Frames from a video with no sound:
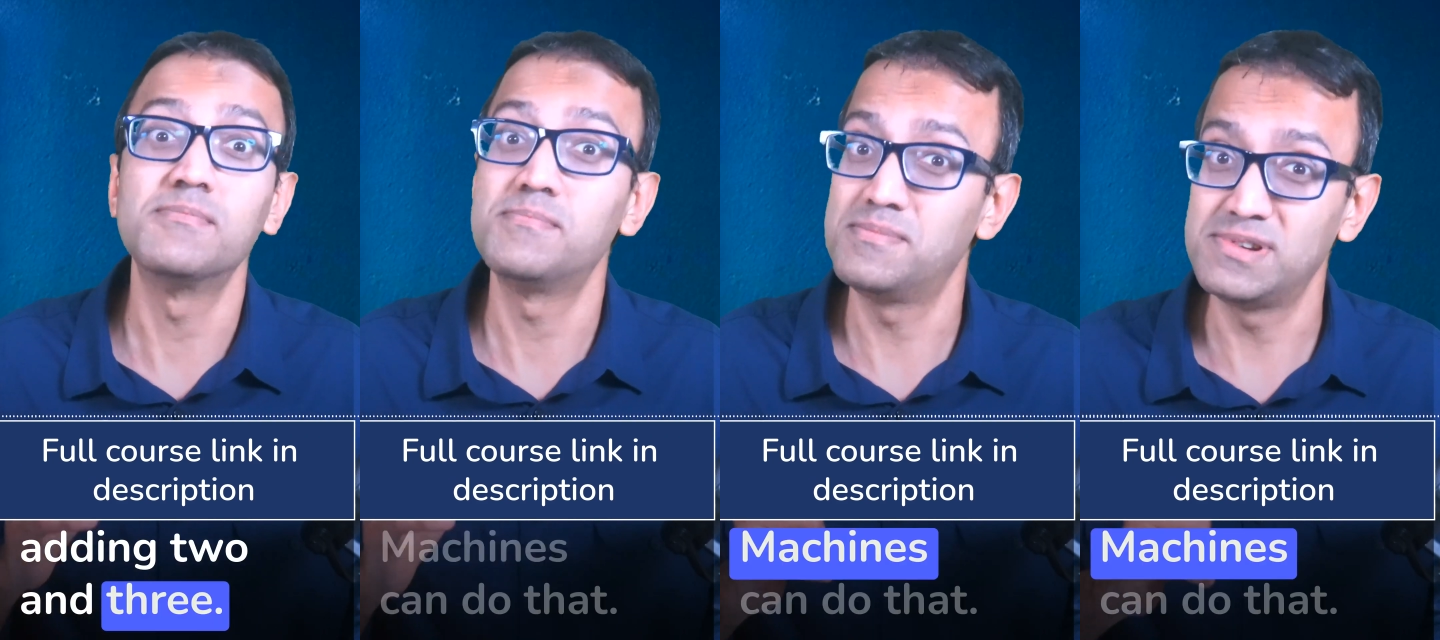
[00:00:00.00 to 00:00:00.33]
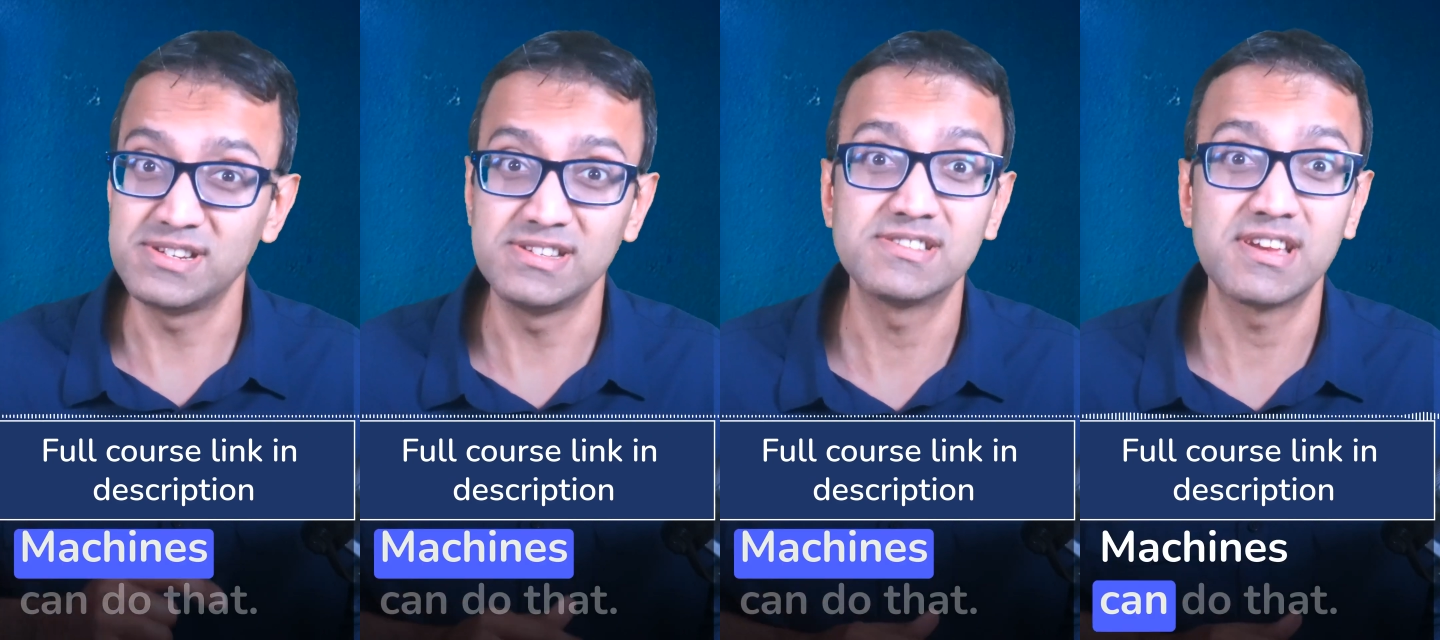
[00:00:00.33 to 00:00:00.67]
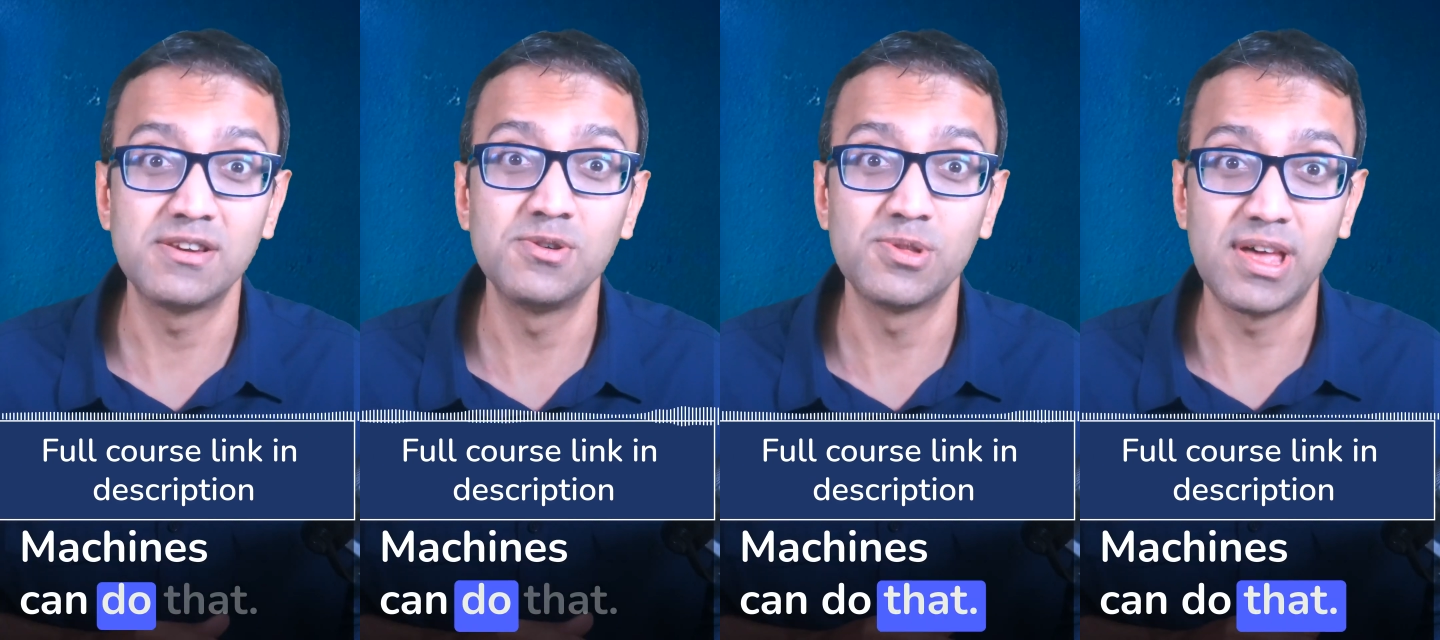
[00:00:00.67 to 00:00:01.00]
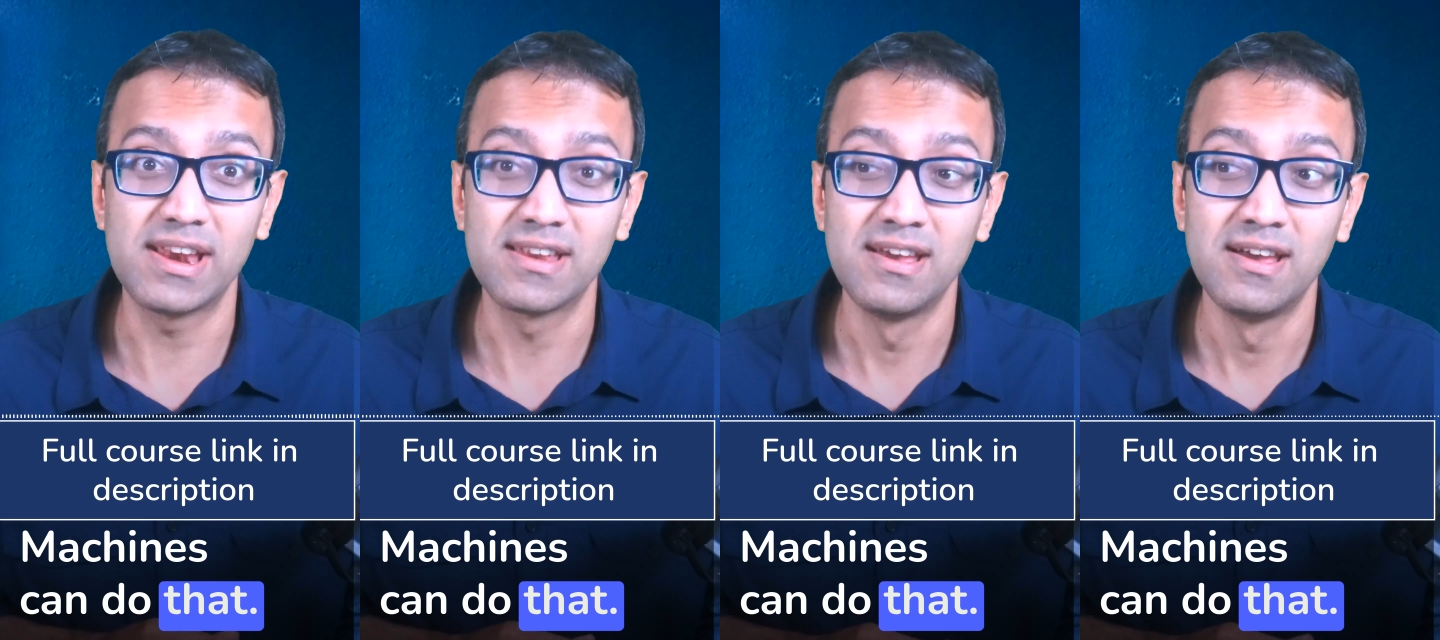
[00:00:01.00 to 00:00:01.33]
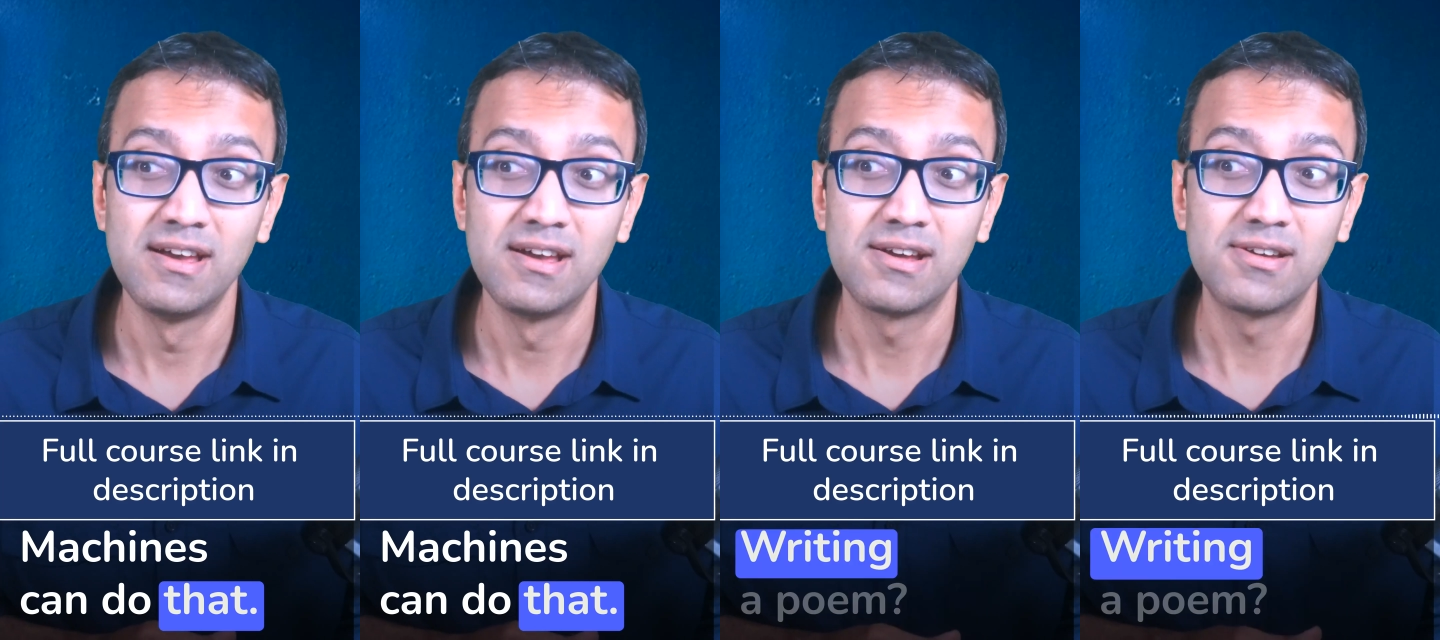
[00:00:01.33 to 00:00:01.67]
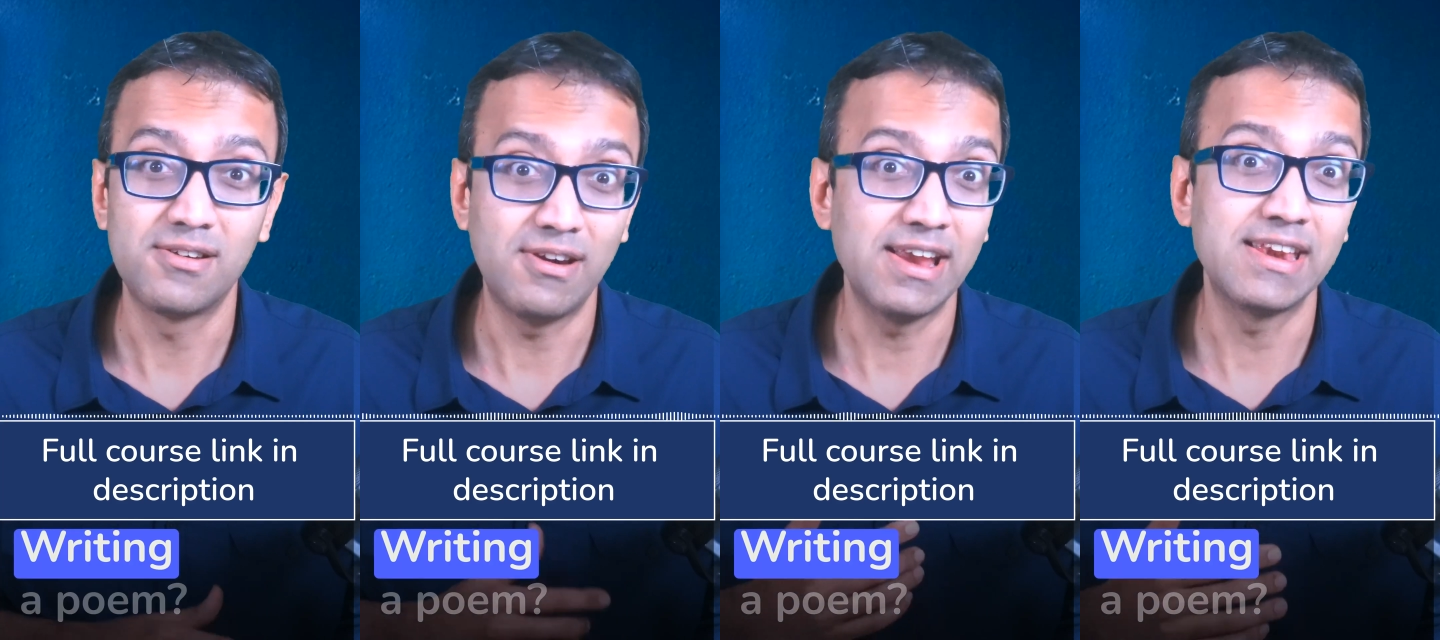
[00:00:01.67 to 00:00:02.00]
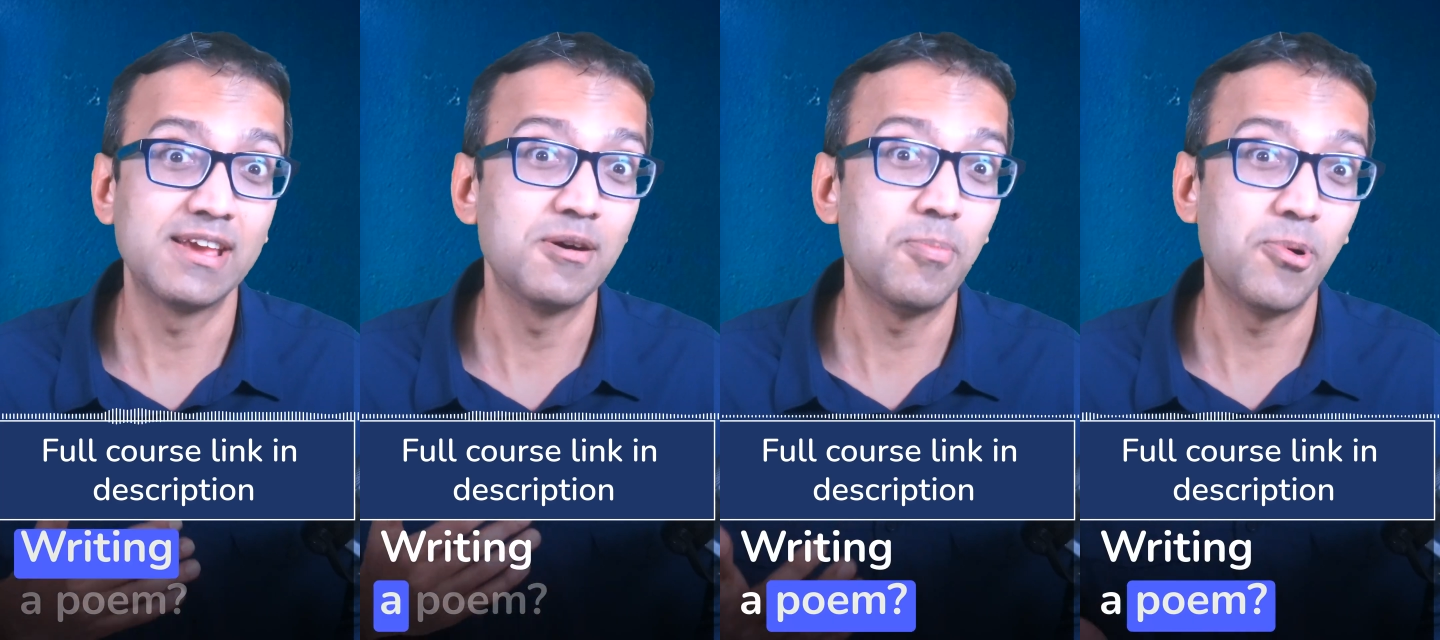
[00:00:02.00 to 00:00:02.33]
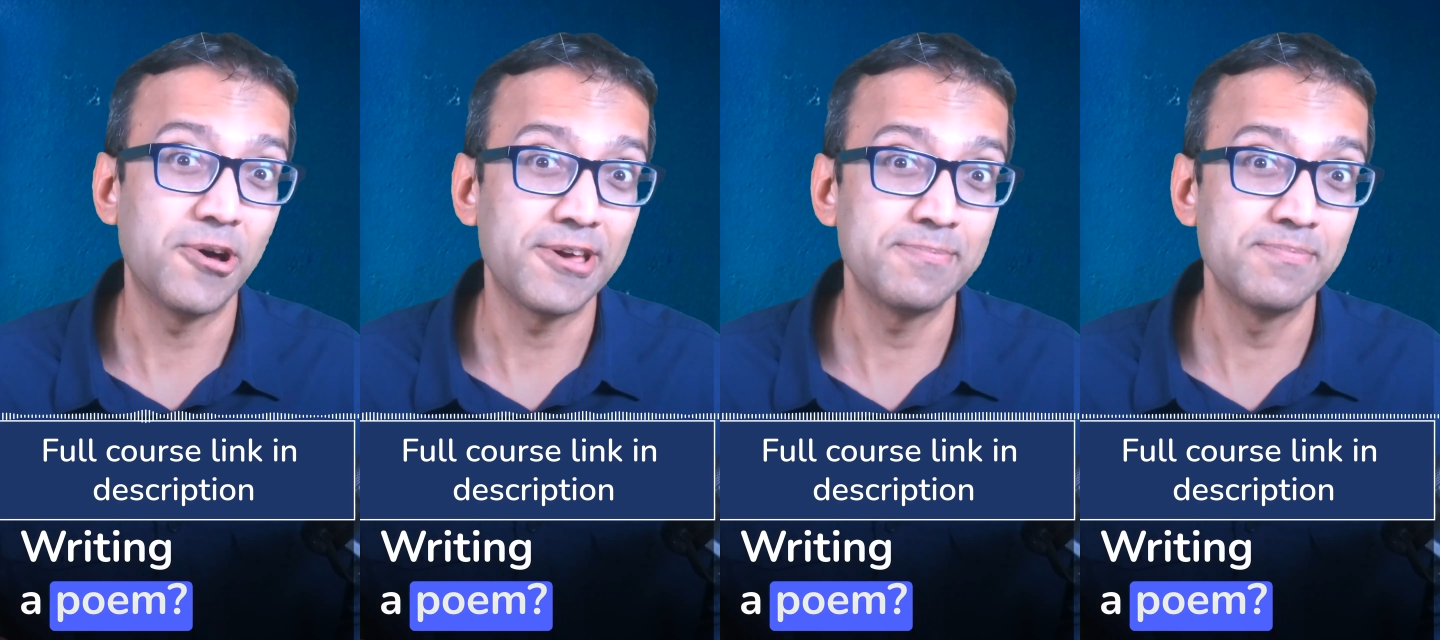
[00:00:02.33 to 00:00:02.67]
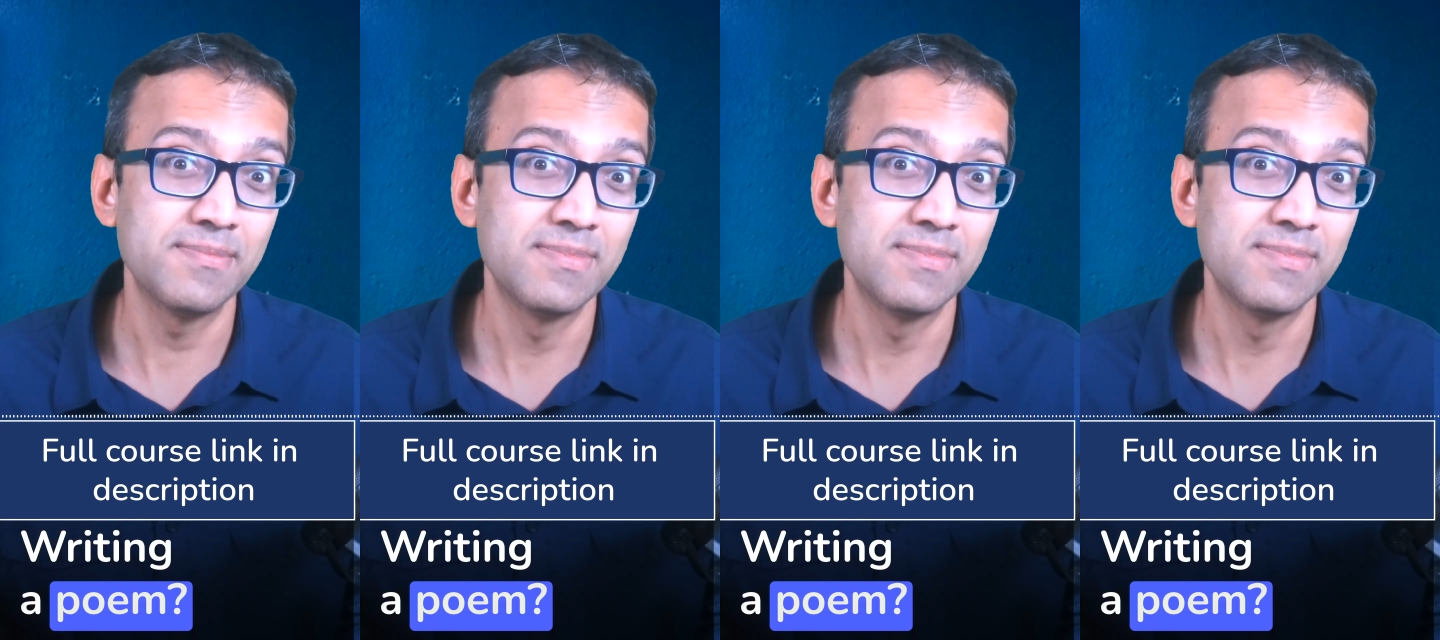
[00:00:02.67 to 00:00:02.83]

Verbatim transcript: machines can do that. Writing a poem,